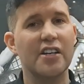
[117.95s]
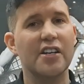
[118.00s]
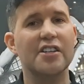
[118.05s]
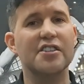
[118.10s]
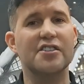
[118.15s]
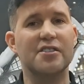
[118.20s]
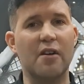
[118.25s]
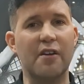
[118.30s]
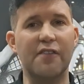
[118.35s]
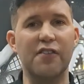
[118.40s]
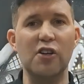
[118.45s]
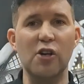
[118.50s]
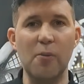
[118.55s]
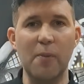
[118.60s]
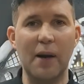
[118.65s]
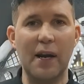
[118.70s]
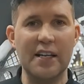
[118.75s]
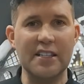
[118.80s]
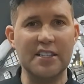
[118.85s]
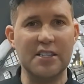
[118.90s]
So if you're
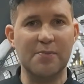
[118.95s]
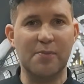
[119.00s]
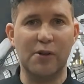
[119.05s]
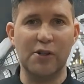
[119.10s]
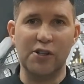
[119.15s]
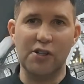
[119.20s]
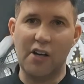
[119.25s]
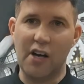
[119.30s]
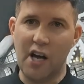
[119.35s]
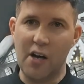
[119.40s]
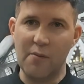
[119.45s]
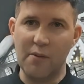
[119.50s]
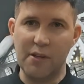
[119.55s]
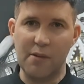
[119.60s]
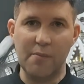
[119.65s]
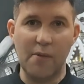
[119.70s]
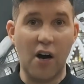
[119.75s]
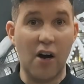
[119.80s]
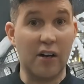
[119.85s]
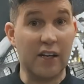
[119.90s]
planning to put your home on the
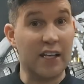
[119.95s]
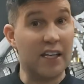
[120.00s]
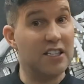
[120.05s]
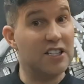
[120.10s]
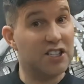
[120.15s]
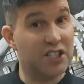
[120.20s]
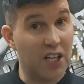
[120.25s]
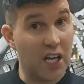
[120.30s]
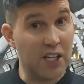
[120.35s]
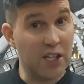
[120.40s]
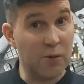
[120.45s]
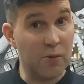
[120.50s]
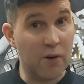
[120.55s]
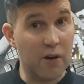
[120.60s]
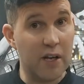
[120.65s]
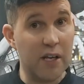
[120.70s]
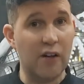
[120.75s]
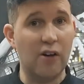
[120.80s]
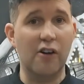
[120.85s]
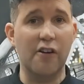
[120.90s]
market in
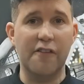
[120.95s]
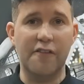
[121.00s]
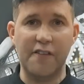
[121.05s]
January or